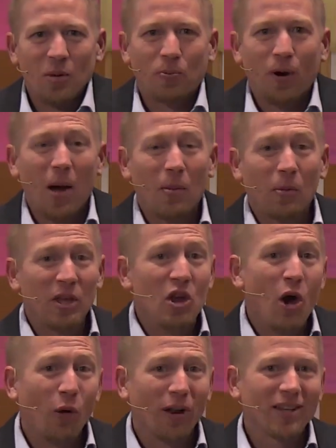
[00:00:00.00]
probably
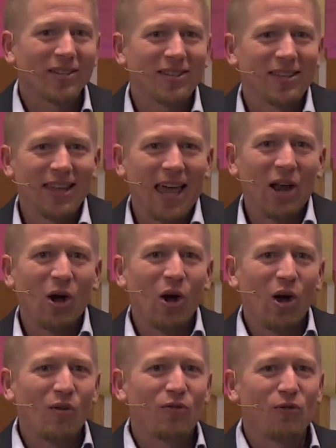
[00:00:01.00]
noticed that
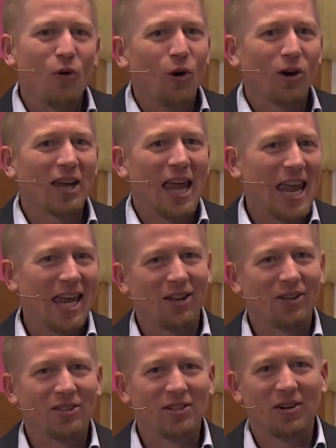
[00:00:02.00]
all four
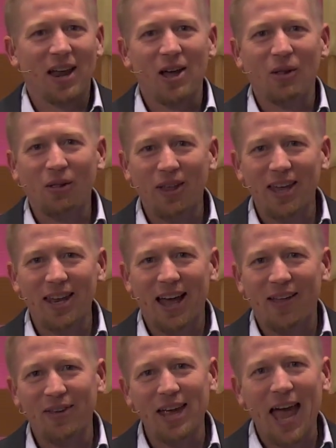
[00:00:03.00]
candles are now lit
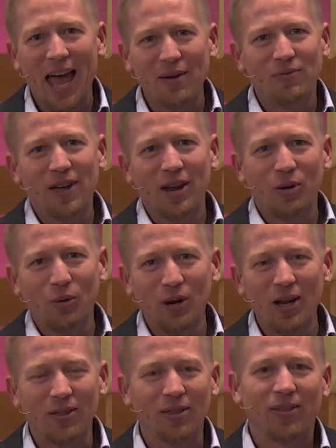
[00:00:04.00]
on the Advent
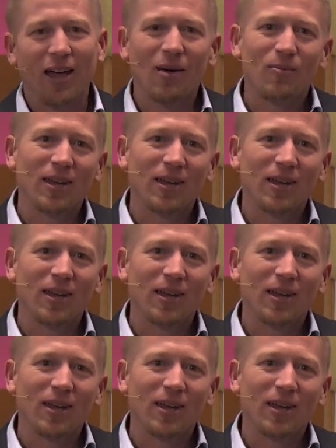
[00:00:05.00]
wreath. That